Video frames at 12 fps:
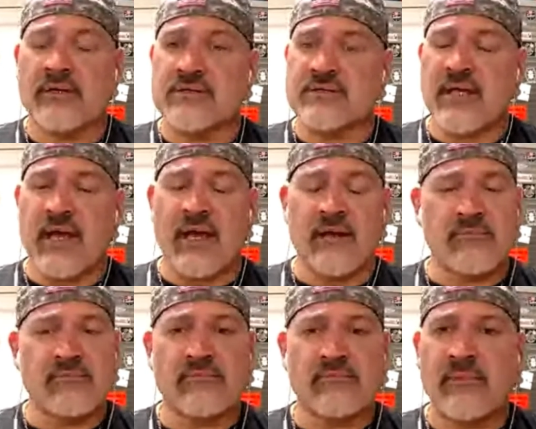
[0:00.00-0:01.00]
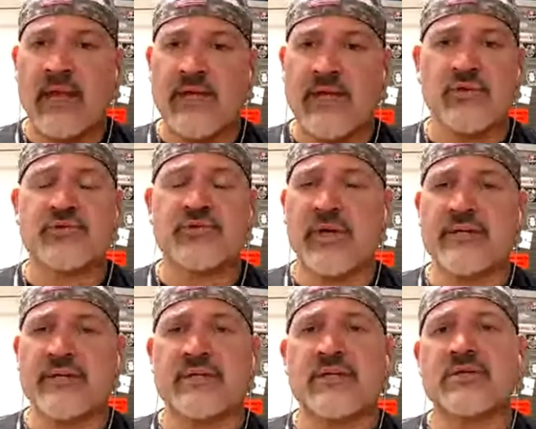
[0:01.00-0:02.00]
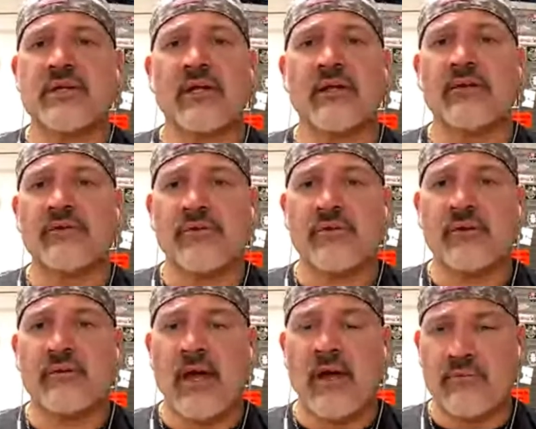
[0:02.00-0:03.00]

It just kind of natural transition into it.